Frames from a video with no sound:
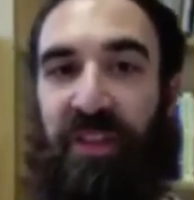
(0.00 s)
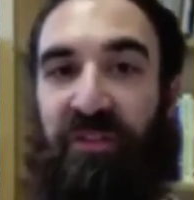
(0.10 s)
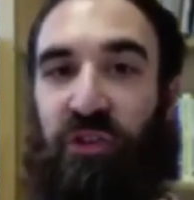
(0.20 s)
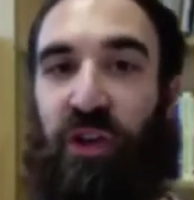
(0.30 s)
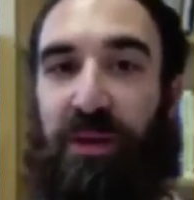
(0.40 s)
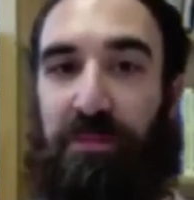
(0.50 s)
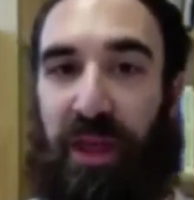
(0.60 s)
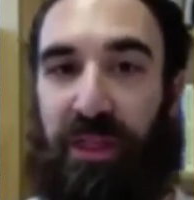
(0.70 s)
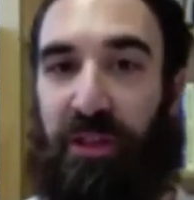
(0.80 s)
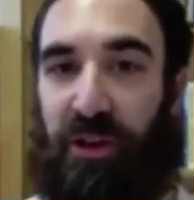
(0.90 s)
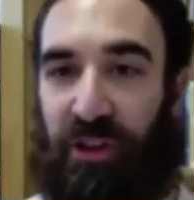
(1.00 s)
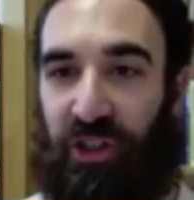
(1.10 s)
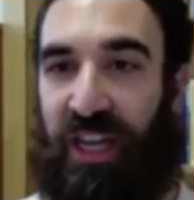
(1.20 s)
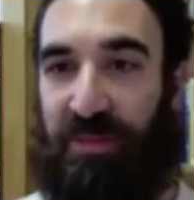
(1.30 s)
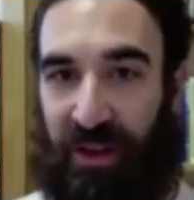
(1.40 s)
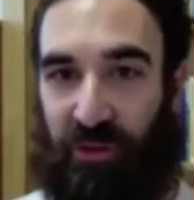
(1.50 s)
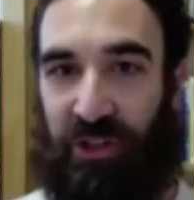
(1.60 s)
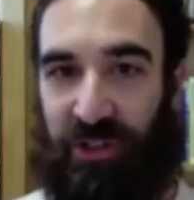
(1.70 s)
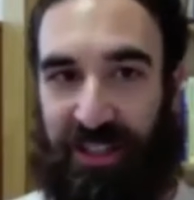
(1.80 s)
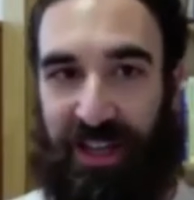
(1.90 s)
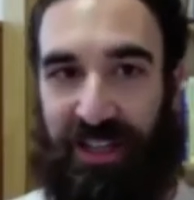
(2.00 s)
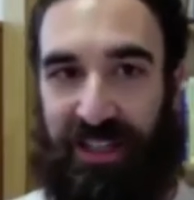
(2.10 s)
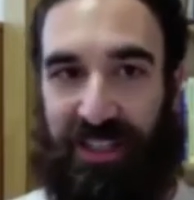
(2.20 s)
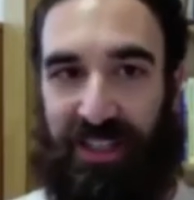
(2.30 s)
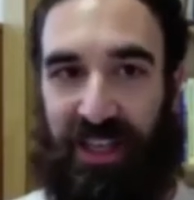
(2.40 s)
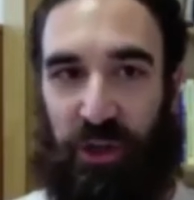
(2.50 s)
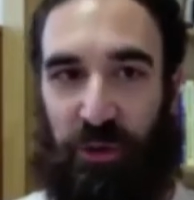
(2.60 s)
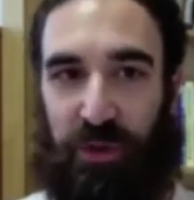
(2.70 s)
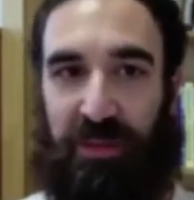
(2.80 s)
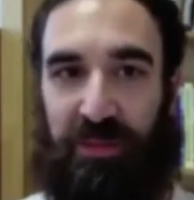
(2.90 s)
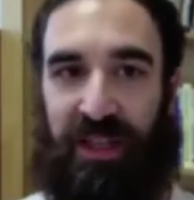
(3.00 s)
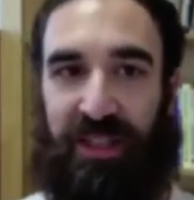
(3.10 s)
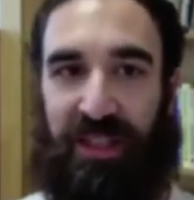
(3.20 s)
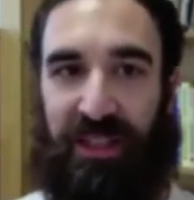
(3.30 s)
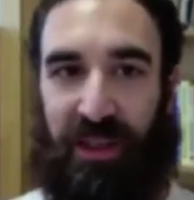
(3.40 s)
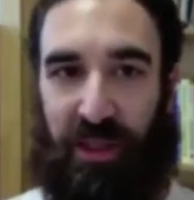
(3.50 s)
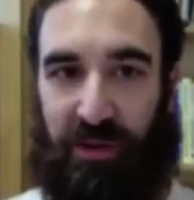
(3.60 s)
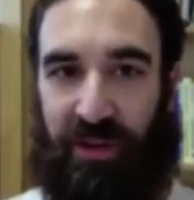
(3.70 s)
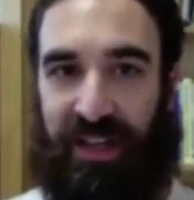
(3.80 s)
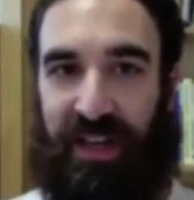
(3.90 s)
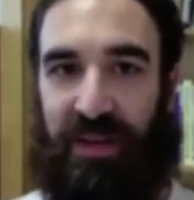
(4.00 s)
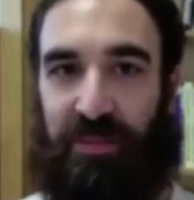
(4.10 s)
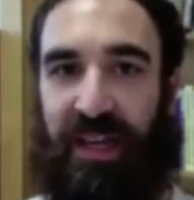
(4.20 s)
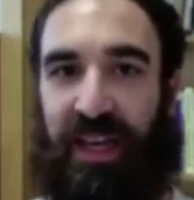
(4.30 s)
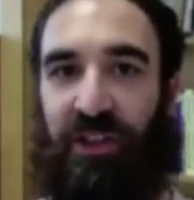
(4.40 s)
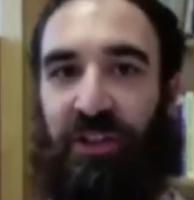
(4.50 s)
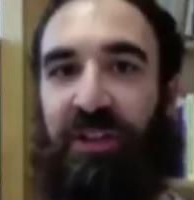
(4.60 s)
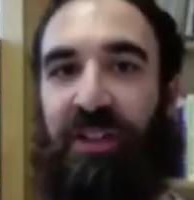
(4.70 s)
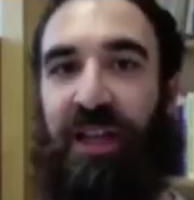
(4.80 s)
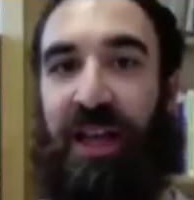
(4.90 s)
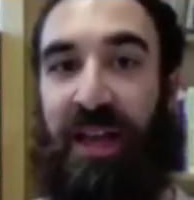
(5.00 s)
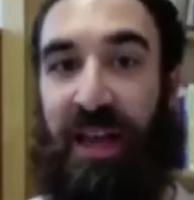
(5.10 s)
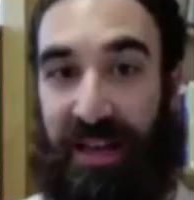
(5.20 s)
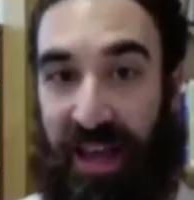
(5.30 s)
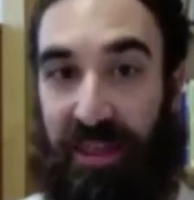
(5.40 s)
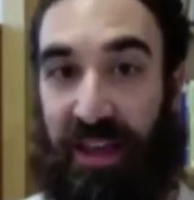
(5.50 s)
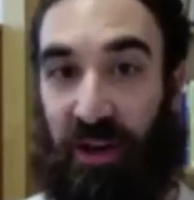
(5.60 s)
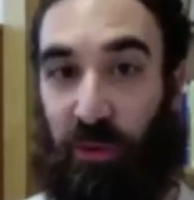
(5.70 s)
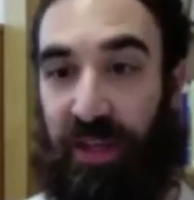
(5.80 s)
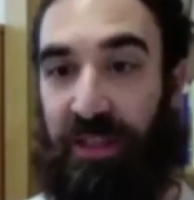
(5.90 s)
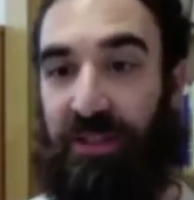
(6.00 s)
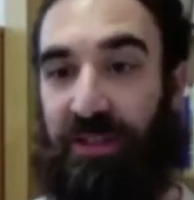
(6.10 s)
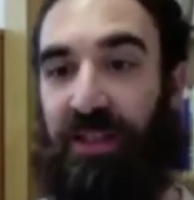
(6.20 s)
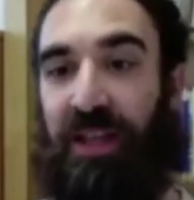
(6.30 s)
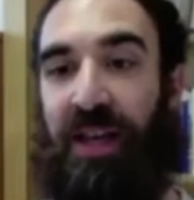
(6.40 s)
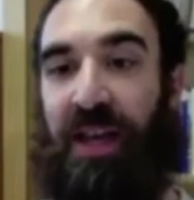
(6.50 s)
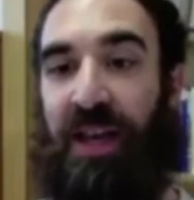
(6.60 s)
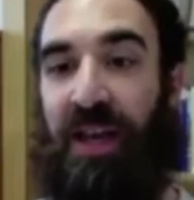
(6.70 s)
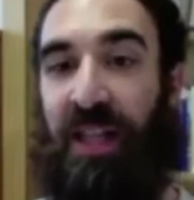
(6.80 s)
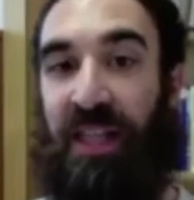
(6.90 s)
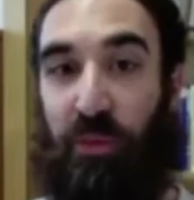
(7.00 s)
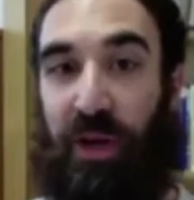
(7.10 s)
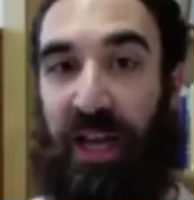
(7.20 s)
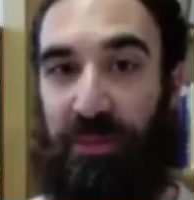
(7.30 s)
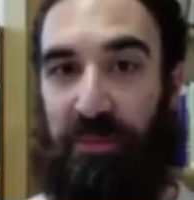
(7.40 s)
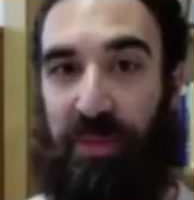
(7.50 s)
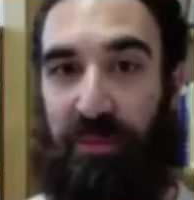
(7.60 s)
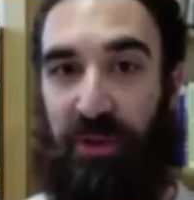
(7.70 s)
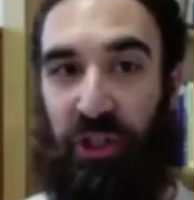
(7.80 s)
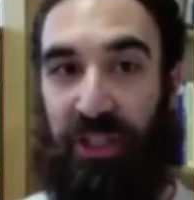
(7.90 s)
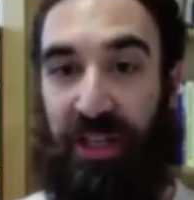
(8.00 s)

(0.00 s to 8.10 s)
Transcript: Visual Methodology in Migration Studies, New Possibilities, Theoretical Implications, and Ethical Questions. The book has been published